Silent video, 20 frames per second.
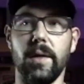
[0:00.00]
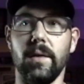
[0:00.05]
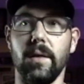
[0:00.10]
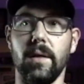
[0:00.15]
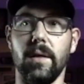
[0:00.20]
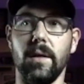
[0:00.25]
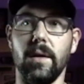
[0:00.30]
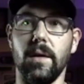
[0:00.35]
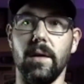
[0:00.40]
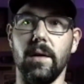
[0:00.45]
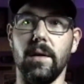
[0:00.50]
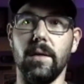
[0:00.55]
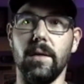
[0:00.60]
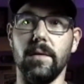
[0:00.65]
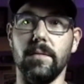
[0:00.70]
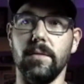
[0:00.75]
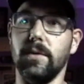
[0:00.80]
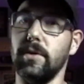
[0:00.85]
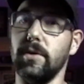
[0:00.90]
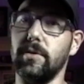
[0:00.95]
a
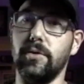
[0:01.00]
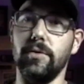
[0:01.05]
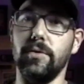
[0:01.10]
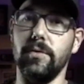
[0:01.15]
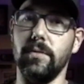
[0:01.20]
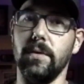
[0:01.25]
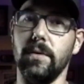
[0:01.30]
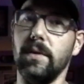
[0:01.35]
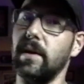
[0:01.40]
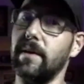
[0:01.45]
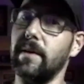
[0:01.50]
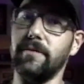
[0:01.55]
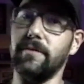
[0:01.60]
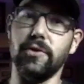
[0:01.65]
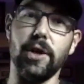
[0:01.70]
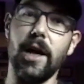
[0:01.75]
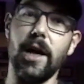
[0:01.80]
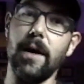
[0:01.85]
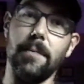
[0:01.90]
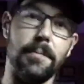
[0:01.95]
good enough
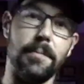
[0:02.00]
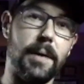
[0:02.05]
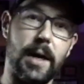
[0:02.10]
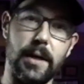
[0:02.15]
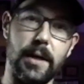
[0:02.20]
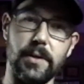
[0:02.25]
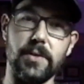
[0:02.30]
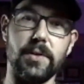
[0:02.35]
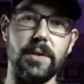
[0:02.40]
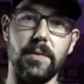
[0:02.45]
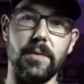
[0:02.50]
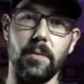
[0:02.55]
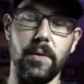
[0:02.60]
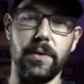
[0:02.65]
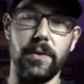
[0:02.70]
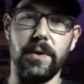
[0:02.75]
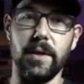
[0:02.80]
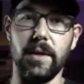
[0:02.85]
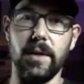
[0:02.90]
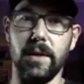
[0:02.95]
job, honestly, with
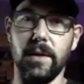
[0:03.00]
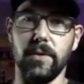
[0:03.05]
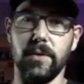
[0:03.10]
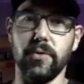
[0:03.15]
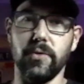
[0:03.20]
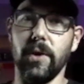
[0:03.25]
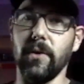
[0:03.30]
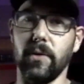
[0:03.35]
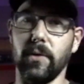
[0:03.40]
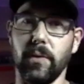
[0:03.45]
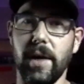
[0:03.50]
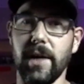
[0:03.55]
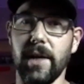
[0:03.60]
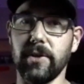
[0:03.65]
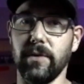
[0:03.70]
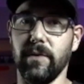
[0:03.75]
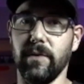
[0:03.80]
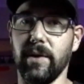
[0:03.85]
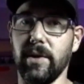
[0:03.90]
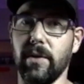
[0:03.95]
the trailer
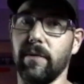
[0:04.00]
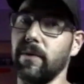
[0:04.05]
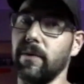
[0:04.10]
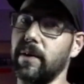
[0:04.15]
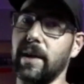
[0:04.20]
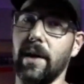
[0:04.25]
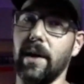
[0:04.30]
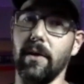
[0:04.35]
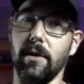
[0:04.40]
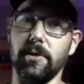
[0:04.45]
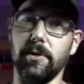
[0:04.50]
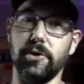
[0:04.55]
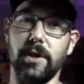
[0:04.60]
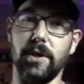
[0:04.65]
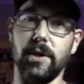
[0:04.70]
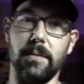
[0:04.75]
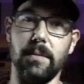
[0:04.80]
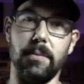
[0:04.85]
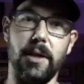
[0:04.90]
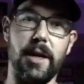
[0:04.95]
reaction video for the Outlaw
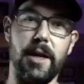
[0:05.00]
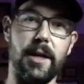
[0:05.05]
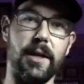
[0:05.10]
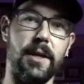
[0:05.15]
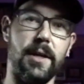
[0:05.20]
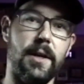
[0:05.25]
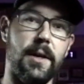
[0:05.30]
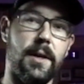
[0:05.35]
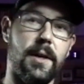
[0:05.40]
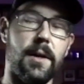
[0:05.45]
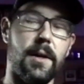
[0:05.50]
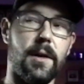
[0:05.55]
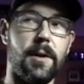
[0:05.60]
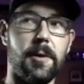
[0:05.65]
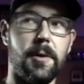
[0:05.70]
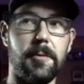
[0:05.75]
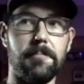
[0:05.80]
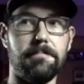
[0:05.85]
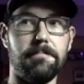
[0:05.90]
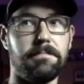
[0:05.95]
Johnny Black.
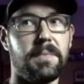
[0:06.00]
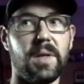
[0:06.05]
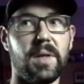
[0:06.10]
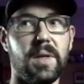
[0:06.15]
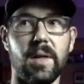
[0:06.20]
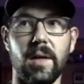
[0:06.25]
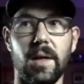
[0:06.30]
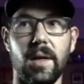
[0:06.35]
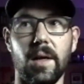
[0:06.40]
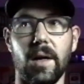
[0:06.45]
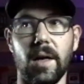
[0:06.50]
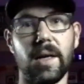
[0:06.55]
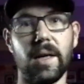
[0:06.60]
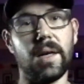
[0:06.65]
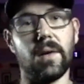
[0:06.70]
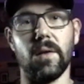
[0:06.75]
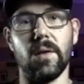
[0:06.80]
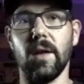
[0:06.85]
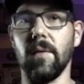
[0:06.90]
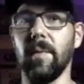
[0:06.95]
Again,
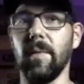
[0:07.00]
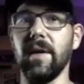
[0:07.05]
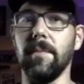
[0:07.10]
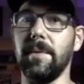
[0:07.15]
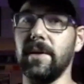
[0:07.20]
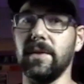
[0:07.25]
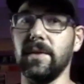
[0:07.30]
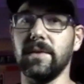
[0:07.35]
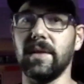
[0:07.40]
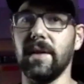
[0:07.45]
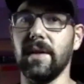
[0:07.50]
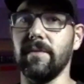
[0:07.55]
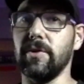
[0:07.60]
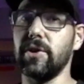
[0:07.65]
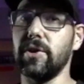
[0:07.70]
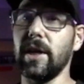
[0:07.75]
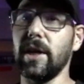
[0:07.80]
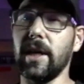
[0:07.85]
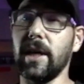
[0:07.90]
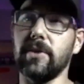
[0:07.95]
a lot of my opinions haven't
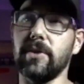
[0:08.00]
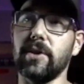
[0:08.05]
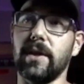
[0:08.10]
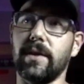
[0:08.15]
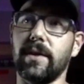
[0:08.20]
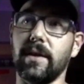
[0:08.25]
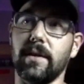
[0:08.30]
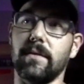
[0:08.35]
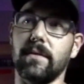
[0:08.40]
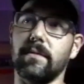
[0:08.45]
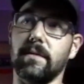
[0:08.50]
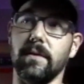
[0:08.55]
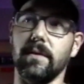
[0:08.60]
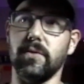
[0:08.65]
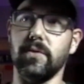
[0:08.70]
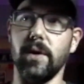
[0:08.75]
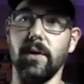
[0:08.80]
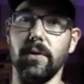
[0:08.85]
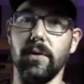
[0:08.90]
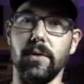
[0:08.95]
changed. I think the
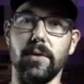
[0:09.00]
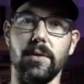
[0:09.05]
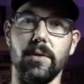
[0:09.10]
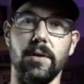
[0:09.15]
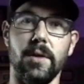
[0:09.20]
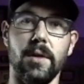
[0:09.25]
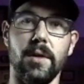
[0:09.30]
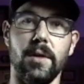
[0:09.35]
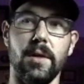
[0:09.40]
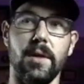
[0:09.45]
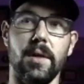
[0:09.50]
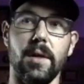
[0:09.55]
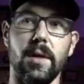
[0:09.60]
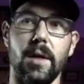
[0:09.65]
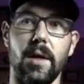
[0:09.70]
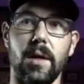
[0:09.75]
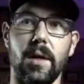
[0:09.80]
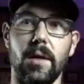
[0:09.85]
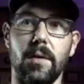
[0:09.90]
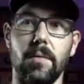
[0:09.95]
trailer
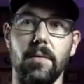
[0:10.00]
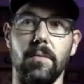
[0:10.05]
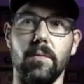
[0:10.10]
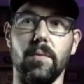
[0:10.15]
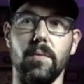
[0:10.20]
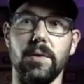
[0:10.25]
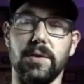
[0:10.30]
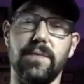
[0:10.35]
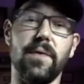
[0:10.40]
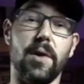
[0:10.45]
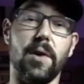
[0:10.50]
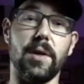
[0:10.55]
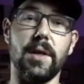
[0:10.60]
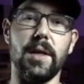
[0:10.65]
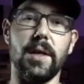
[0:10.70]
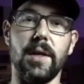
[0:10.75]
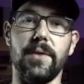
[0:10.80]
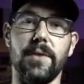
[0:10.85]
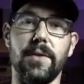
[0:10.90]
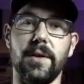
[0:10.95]
was funny.
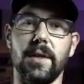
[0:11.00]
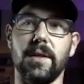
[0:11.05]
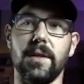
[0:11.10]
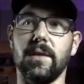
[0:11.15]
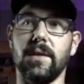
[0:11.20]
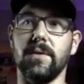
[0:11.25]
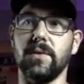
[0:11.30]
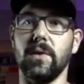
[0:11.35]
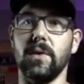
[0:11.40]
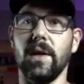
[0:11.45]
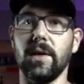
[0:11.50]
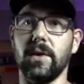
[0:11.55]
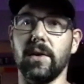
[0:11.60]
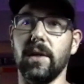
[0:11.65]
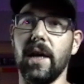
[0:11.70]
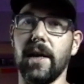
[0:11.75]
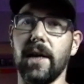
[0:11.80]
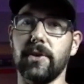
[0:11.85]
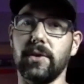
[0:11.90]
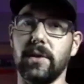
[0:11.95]
I think there's a lot of good
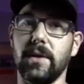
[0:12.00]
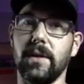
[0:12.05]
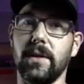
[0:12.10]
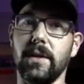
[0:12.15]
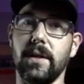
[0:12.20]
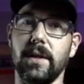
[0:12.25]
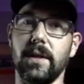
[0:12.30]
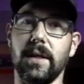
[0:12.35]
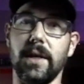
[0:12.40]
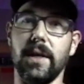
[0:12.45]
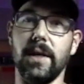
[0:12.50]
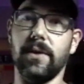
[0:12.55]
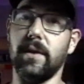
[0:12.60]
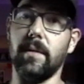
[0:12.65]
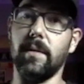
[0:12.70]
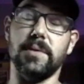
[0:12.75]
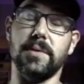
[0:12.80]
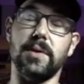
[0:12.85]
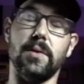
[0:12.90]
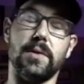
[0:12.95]
action in it, and I'm
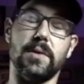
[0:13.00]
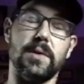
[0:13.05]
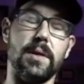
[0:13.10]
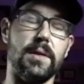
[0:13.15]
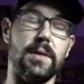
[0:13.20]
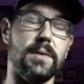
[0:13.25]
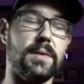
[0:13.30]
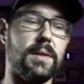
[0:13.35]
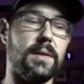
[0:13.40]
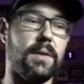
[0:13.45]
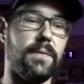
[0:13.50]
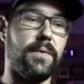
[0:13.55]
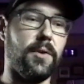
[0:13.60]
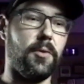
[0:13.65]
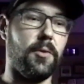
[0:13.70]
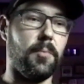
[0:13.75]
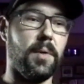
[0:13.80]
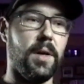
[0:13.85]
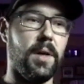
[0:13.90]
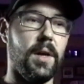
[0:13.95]
still excited to see the
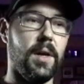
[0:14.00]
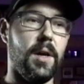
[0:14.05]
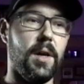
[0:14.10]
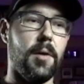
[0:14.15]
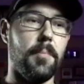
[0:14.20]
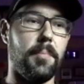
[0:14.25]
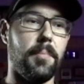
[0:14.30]
film, but